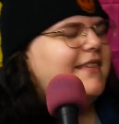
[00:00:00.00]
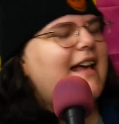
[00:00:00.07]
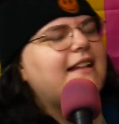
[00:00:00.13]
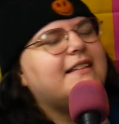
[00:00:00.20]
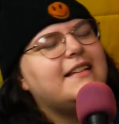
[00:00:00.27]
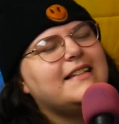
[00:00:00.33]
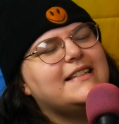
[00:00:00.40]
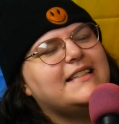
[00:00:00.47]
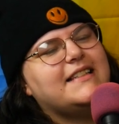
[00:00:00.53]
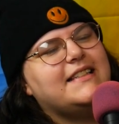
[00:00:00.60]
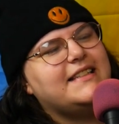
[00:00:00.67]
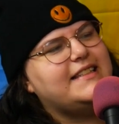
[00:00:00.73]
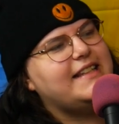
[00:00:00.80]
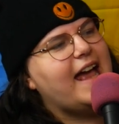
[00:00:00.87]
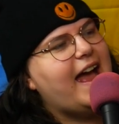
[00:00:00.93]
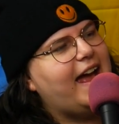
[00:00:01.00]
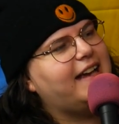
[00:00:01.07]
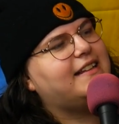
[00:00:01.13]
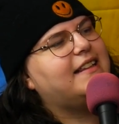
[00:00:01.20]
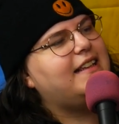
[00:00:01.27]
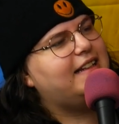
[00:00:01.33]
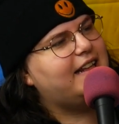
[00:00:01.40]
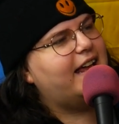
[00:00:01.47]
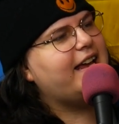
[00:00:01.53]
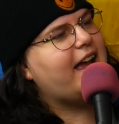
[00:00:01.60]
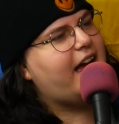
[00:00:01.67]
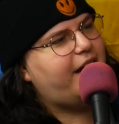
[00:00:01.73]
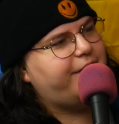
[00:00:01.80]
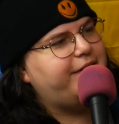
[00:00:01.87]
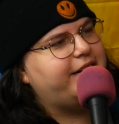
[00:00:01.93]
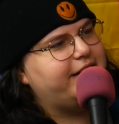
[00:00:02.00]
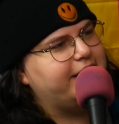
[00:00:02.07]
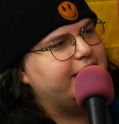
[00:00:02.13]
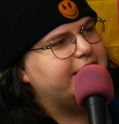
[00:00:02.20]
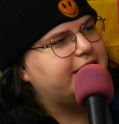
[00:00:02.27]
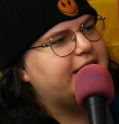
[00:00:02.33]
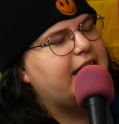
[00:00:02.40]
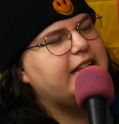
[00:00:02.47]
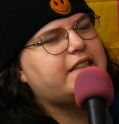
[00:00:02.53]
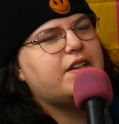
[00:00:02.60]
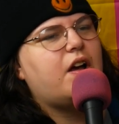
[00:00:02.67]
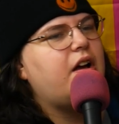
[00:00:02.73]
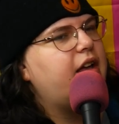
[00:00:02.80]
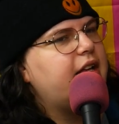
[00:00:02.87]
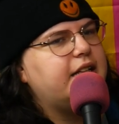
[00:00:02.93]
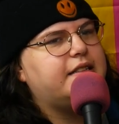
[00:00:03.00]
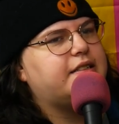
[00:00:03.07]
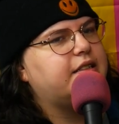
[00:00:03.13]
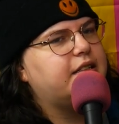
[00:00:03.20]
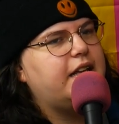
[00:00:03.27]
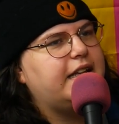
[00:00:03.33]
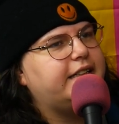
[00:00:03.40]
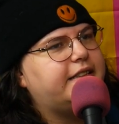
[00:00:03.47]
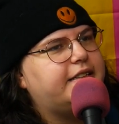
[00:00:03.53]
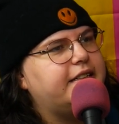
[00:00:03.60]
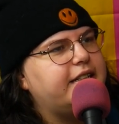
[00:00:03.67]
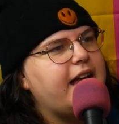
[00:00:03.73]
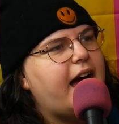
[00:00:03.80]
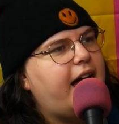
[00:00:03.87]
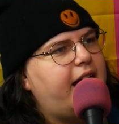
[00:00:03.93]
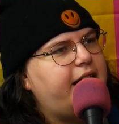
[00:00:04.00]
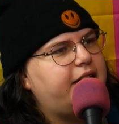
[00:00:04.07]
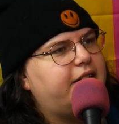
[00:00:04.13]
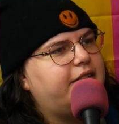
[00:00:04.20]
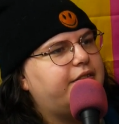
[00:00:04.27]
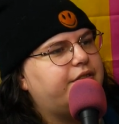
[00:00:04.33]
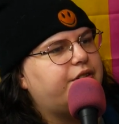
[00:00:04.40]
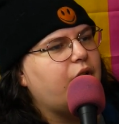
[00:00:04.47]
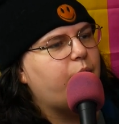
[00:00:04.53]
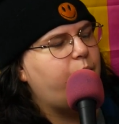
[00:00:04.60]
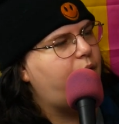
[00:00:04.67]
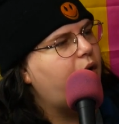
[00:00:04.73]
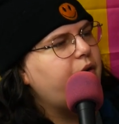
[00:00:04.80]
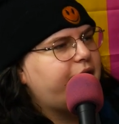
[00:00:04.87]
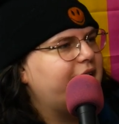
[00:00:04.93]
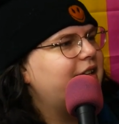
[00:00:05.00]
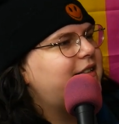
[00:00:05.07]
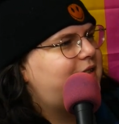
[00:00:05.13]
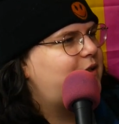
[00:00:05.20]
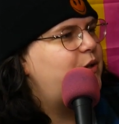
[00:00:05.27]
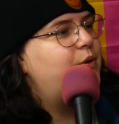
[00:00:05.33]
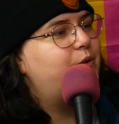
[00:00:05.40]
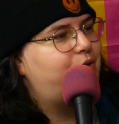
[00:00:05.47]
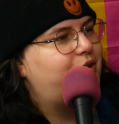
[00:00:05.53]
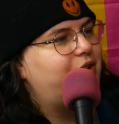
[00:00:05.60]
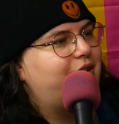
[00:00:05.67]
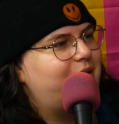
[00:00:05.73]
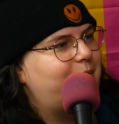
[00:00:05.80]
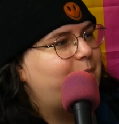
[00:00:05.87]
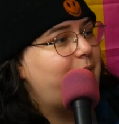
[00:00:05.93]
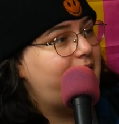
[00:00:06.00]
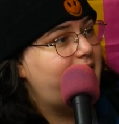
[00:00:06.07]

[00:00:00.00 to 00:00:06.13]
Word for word: guess that's, that's good. Exactly like how it is. It's, yeah, it's it's not the wokest you could